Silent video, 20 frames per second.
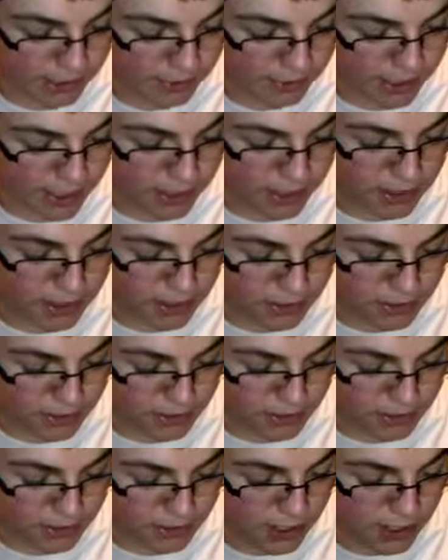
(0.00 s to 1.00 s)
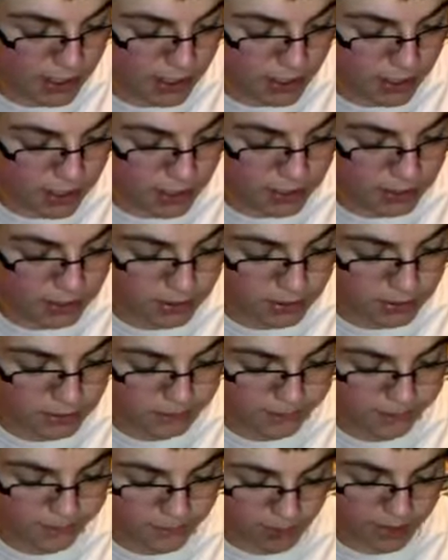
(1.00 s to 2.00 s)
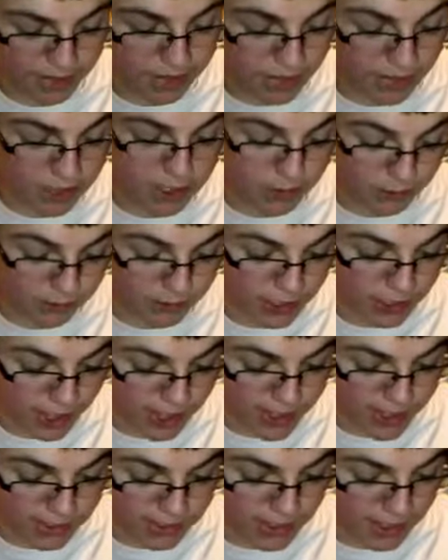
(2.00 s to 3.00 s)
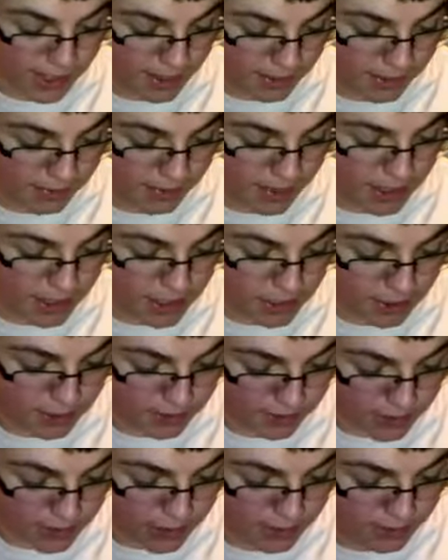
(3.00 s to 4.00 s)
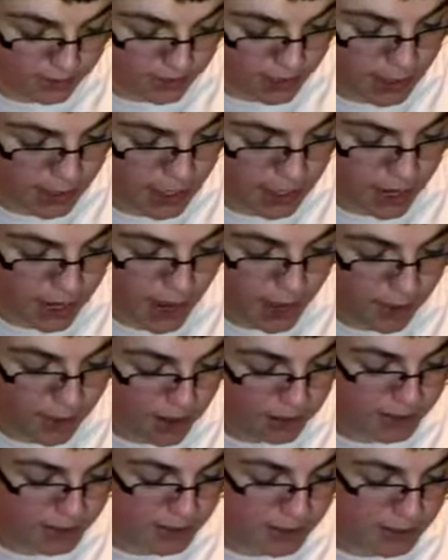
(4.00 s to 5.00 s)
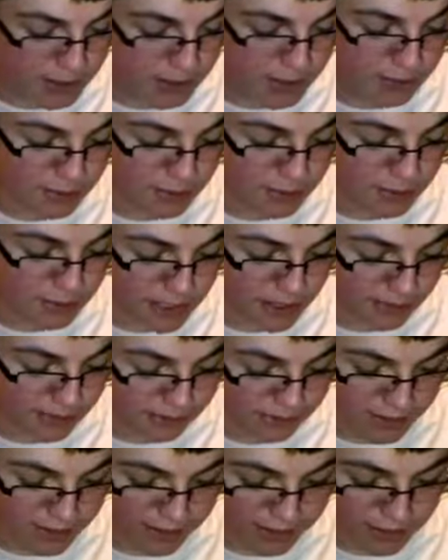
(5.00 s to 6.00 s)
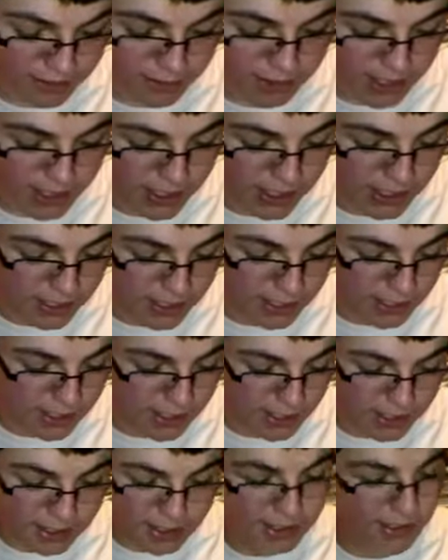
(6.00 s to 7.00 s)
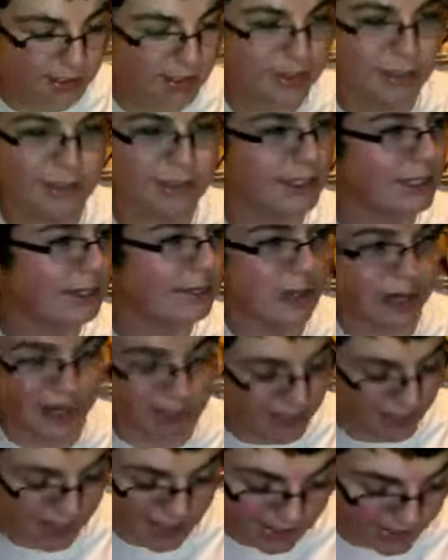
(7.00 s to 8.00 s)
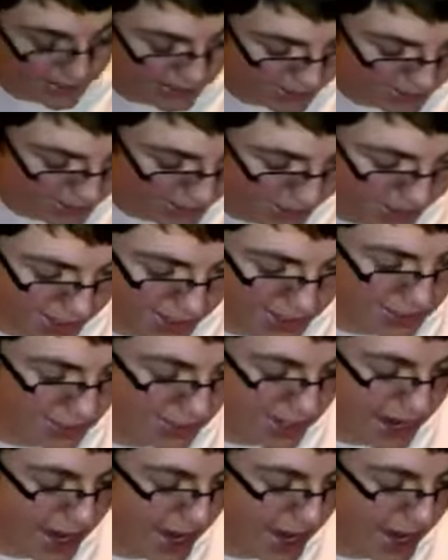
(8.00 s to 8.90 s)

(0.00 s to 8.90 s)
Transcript: and I think you... I think you are nice, and I think you are cute. I want to do some stuff with you. Oh my God. And then it's